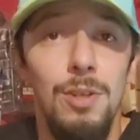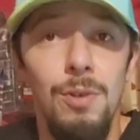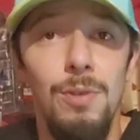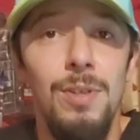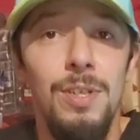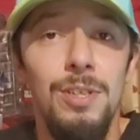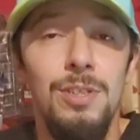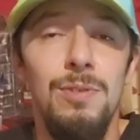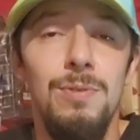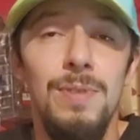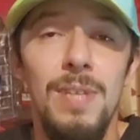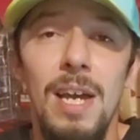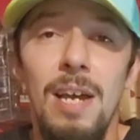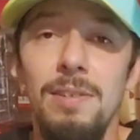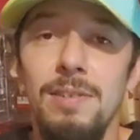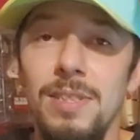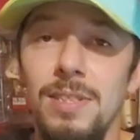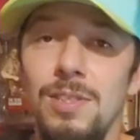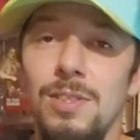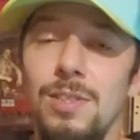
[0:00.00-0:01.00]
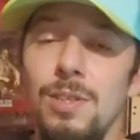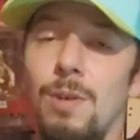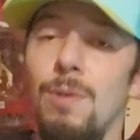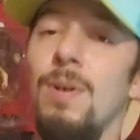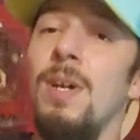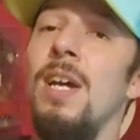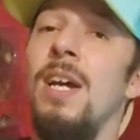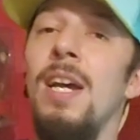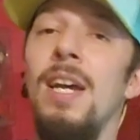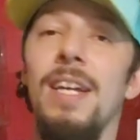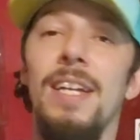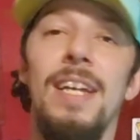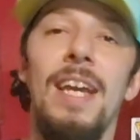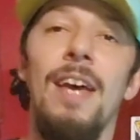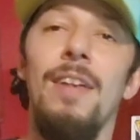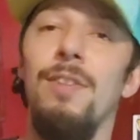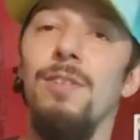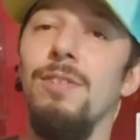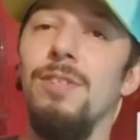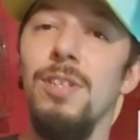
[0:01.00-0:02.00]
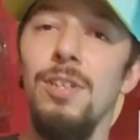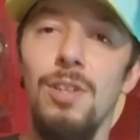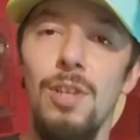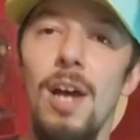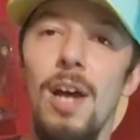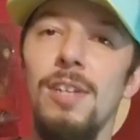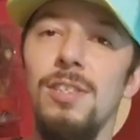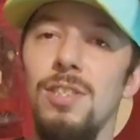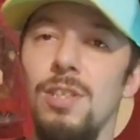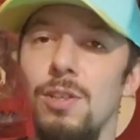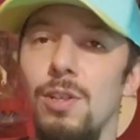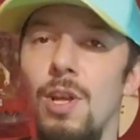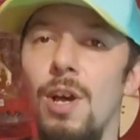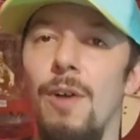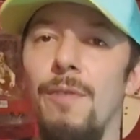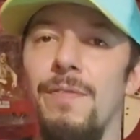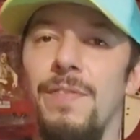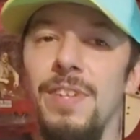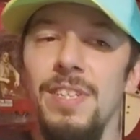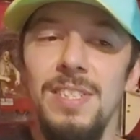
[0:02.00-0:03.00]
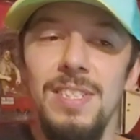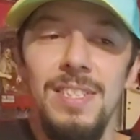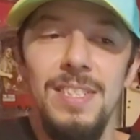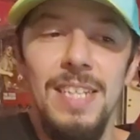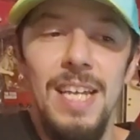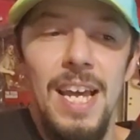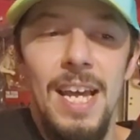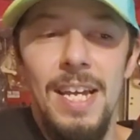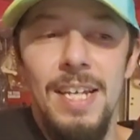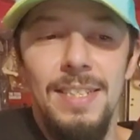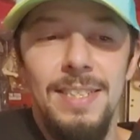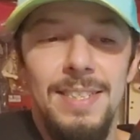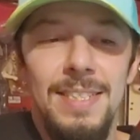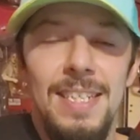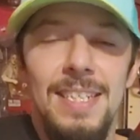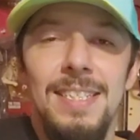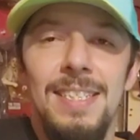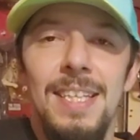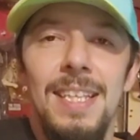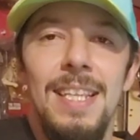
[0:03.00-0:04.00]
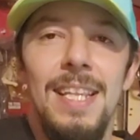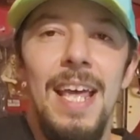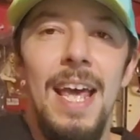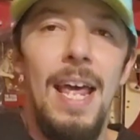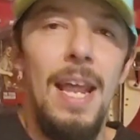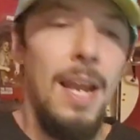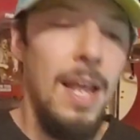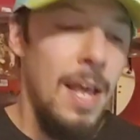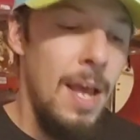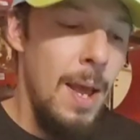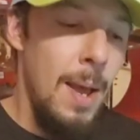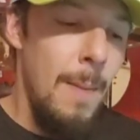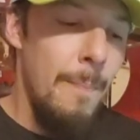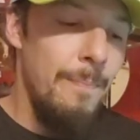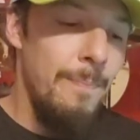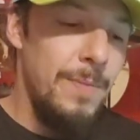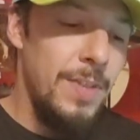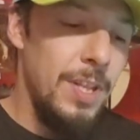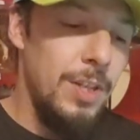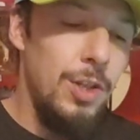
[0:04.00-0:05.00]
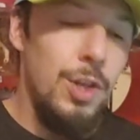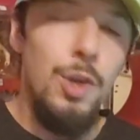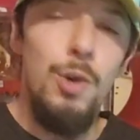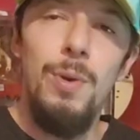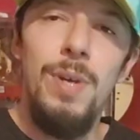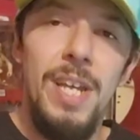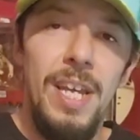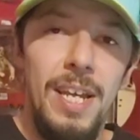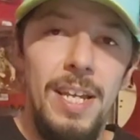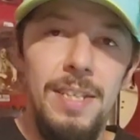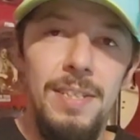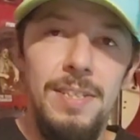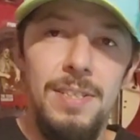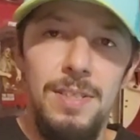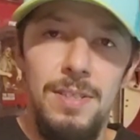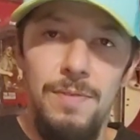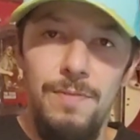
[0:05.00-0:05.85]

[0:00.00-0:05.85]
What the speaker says: early 2000s. So yeah, there's a lot to love. This is a season that new kids